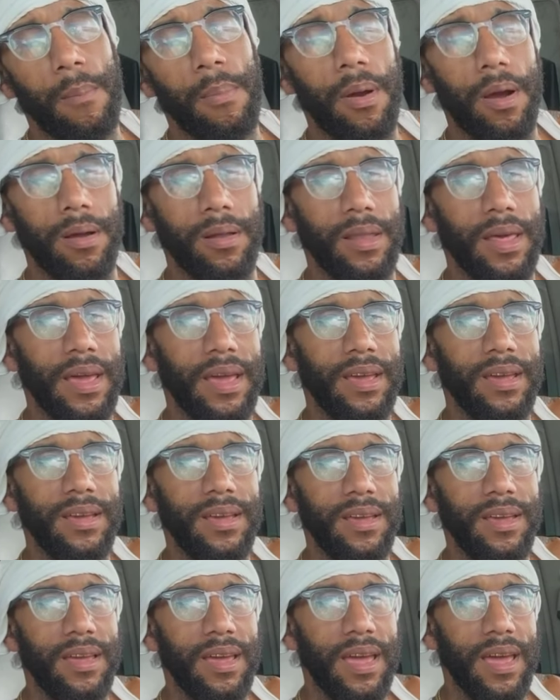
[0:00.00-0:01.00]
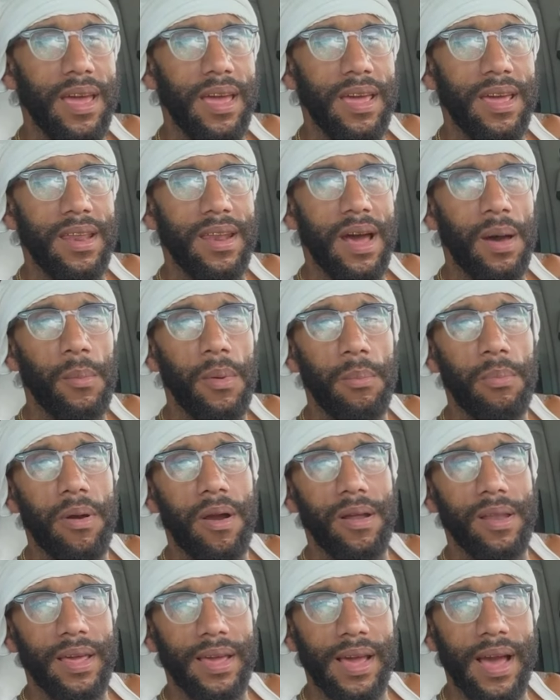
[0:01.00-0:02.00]
parlay. And I'm a
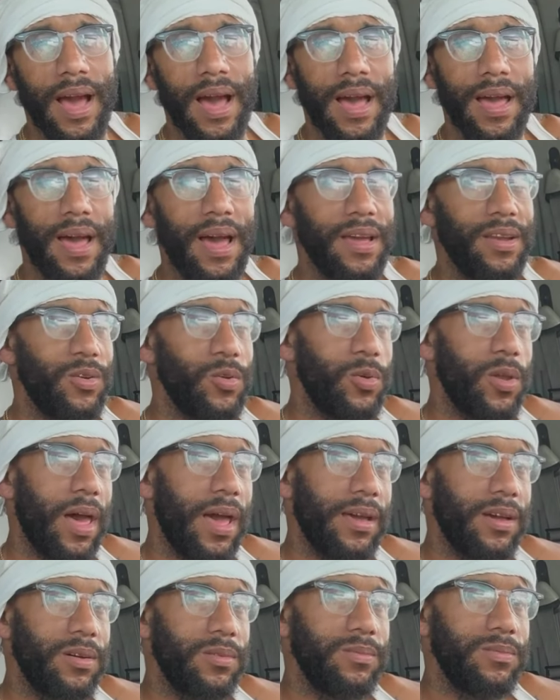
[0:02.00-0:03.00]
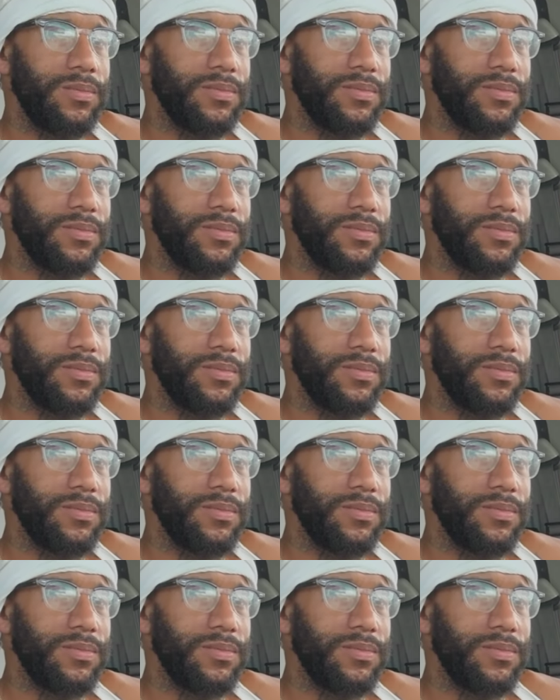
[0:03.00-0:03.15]
parlay guy. I do like them,